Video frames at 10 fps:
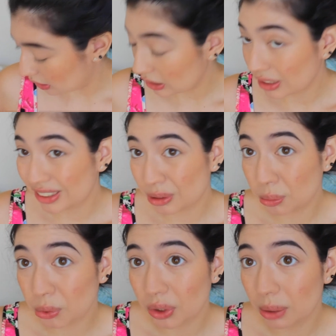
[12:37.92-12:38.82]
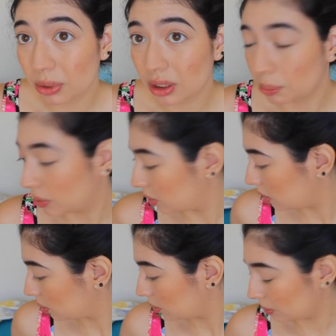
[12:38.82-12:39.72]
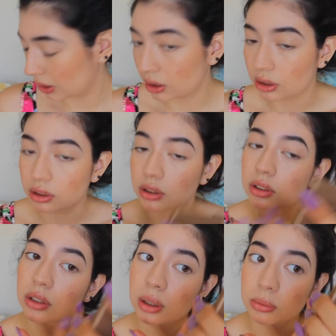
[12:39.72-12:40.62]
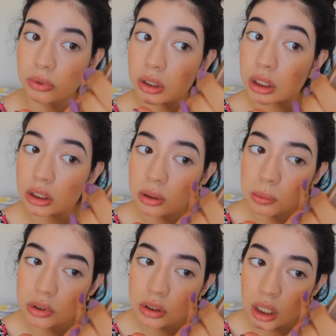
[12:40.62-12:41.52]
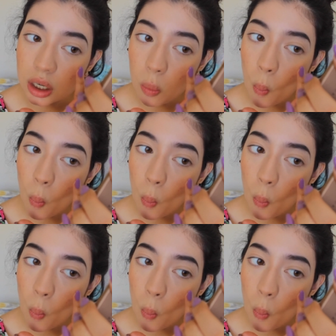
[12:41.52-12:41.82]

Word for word: there's still more I'm gonna put because I'm really super dry.